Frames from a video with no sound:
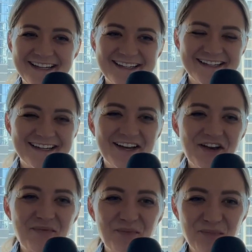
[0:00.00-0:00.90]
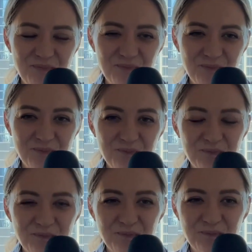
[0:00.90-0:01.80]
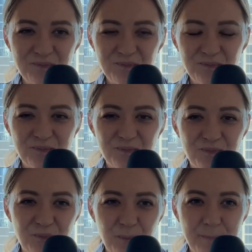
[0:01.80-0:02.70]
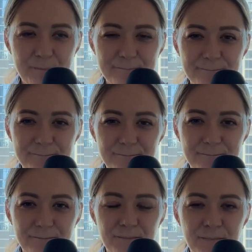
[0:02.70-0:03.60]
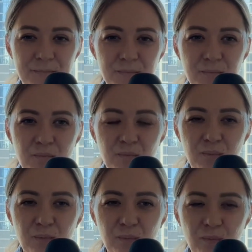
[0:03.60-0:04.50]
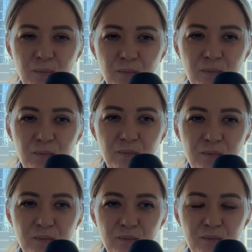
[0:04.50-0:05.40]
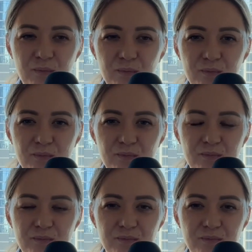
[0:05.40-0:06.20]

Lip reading: No words are spoken by the person on screen.